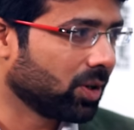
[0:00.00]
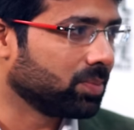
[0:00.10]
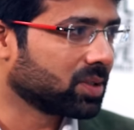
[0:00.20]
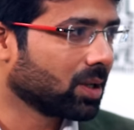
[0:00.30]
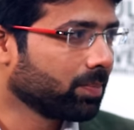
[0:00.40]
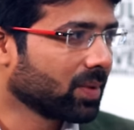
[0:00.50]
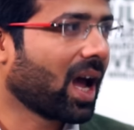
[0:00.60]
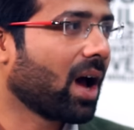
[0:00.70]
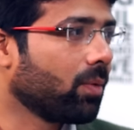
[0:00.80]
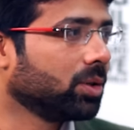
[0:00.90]
firms
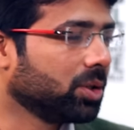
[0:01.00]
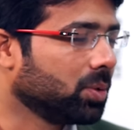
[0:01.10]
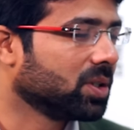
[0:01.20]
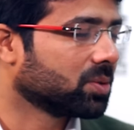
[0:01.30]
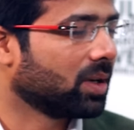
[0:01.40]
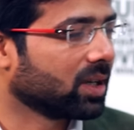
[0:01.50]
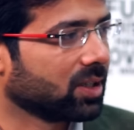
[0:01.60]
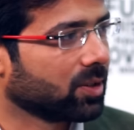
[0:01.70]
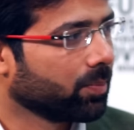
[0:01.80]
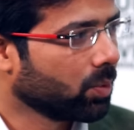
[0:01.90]
have on the US
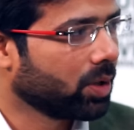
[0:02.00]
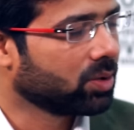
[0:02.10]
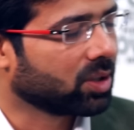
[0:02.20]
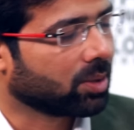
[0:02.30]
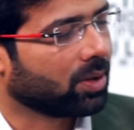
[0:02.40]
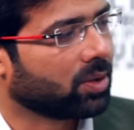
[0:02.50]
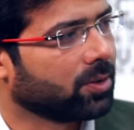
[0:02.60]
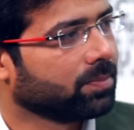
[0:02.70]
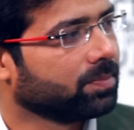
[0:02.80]
market. What do you think about it?